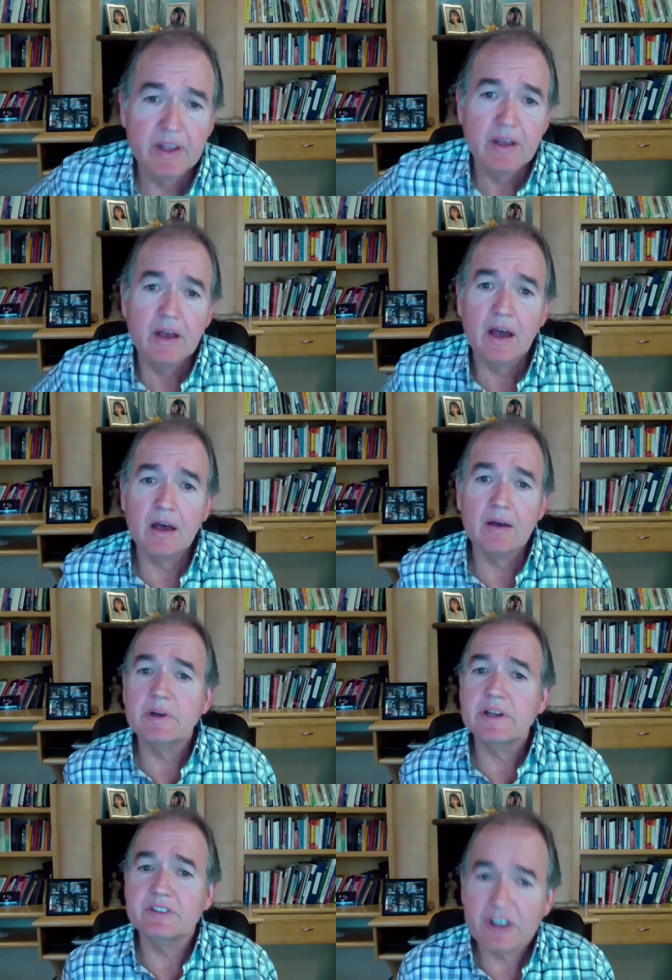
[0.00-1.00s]
Yeah.
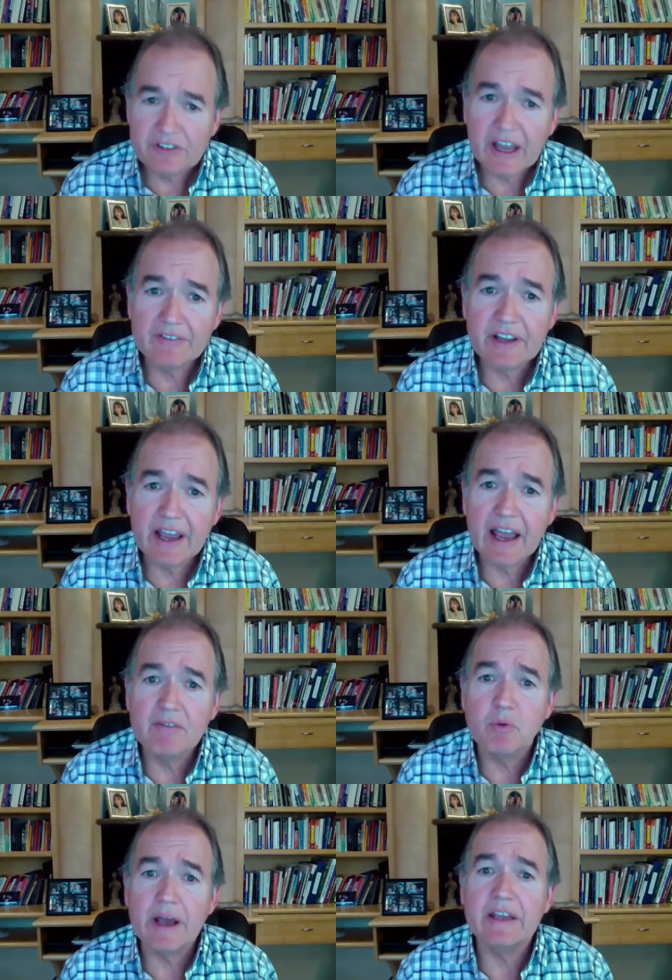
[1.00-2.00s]
We just have to have
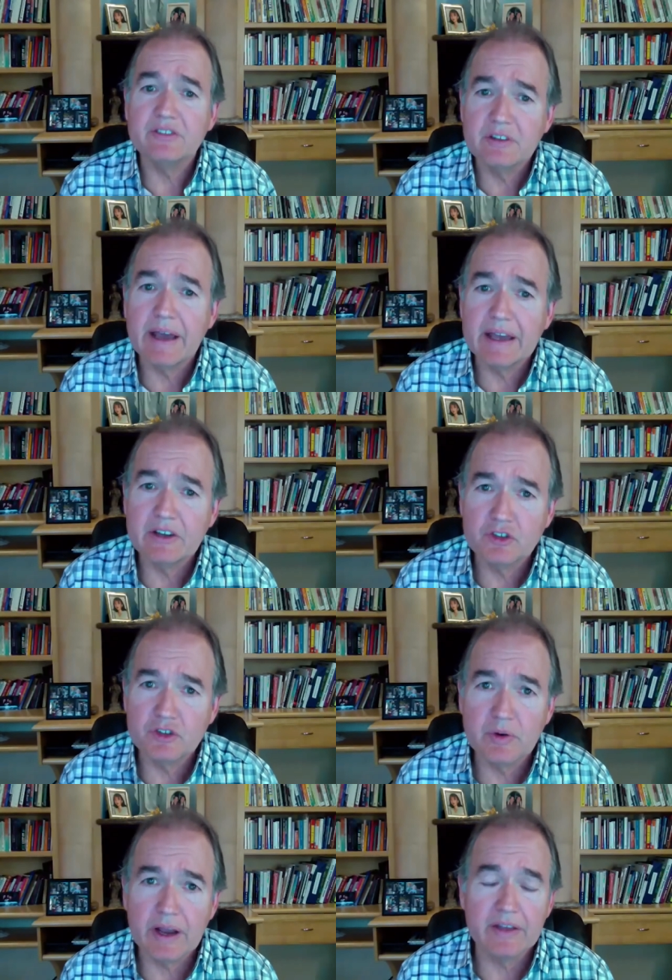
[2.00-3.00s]
ways to manage
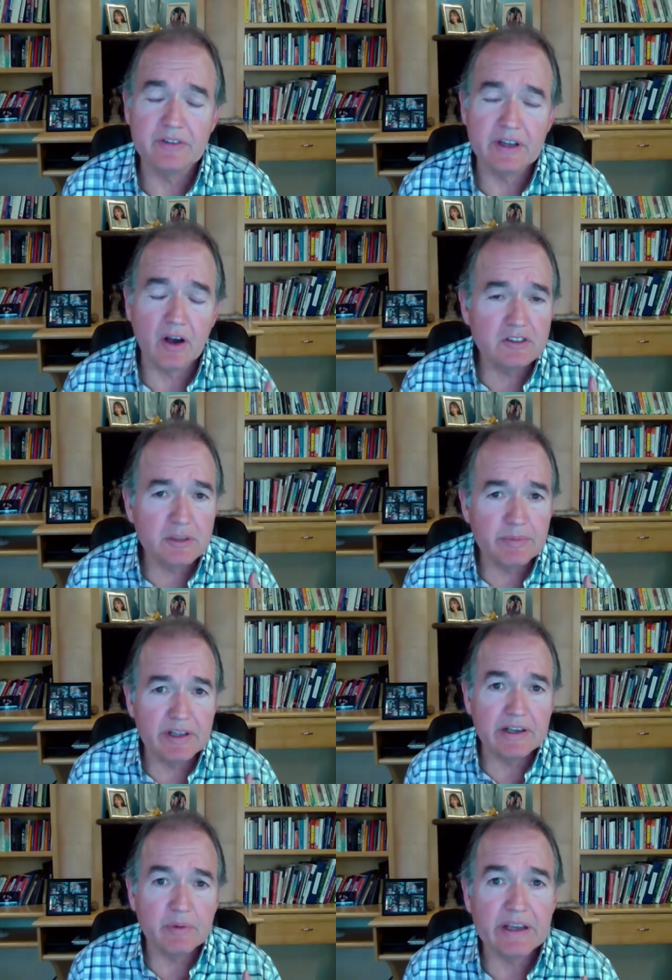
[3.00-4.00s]
stress. And
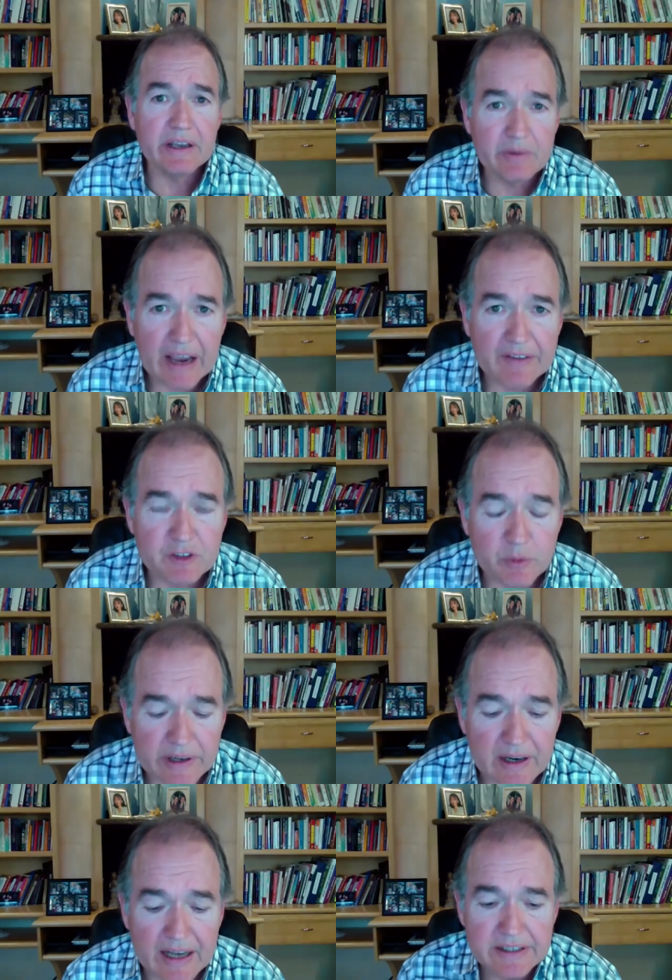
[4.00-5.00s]
ultimately, we have to
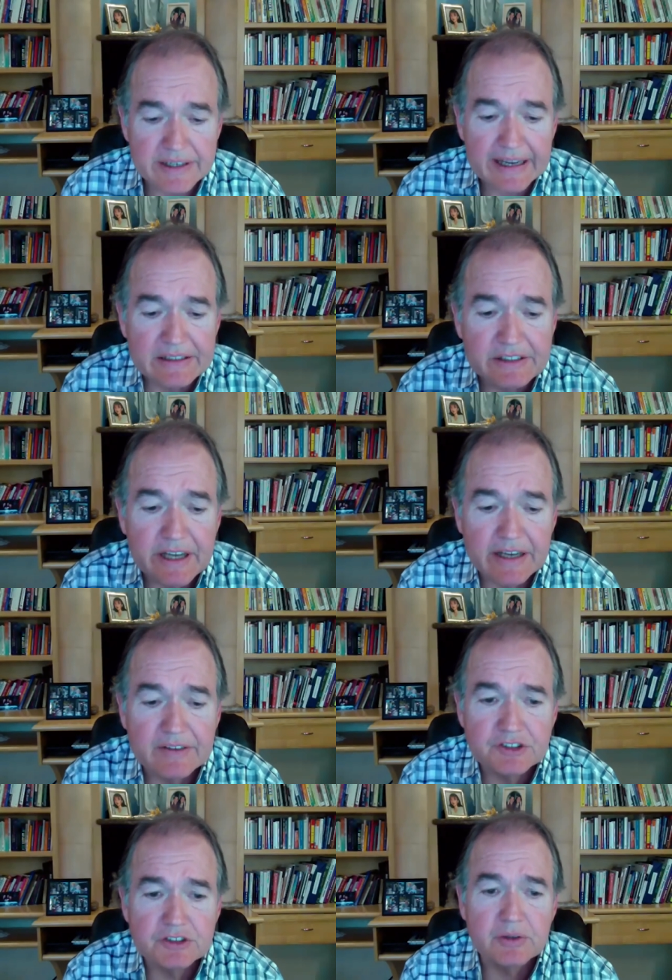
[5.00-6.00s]
realize that inside of
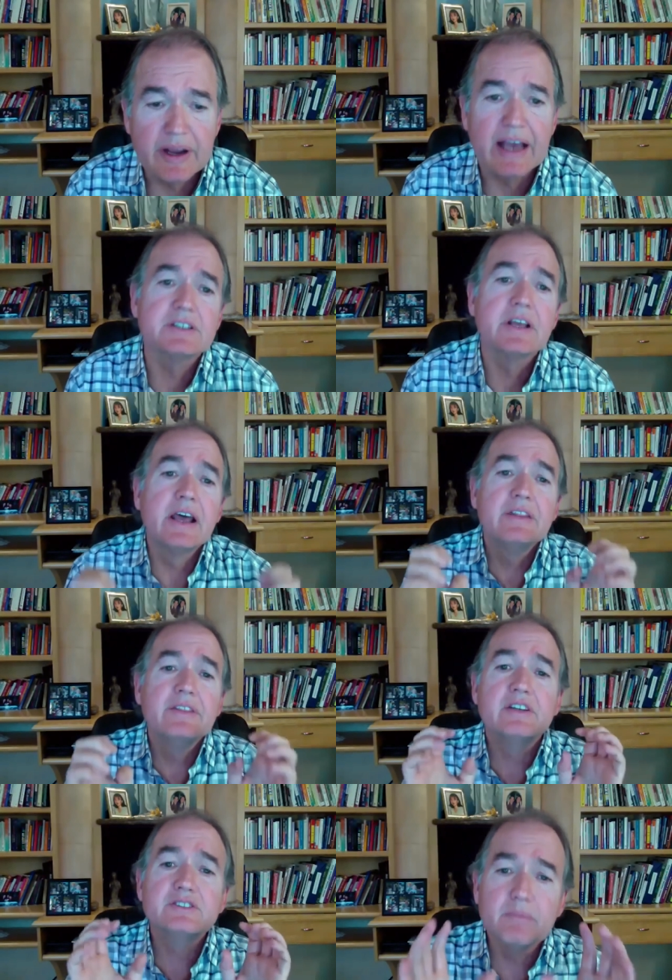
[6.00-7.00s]
stress,
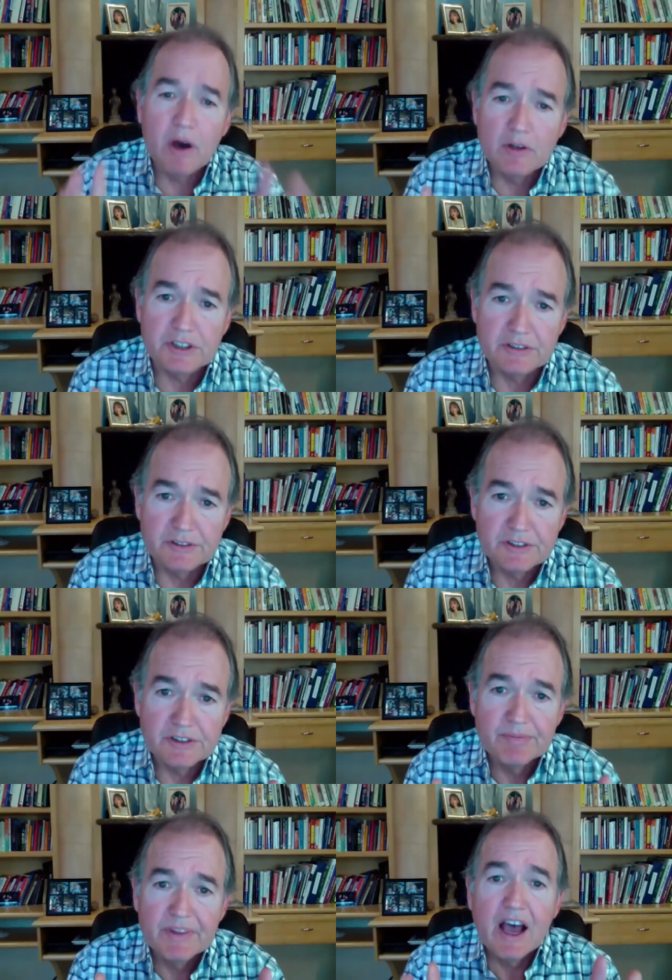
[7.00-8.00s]
there's emotions
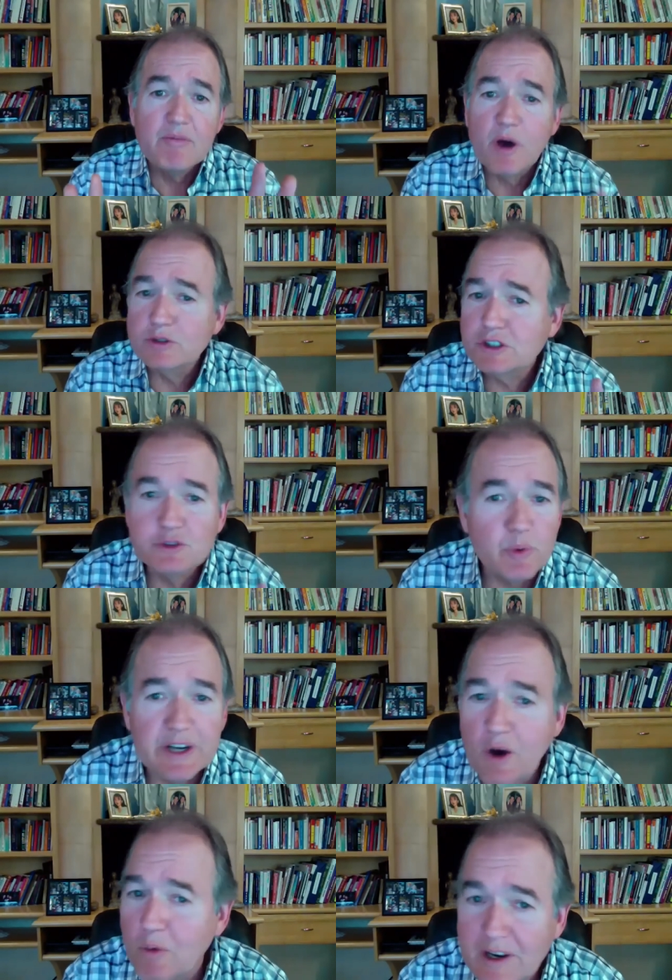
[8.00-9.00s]
we
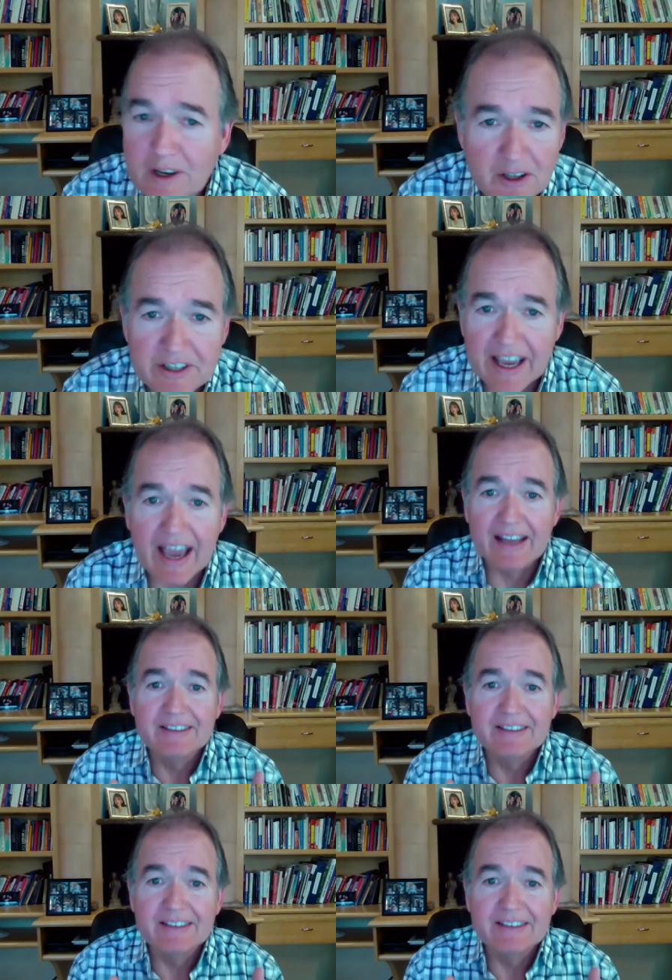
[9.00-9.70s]
don't want to look at.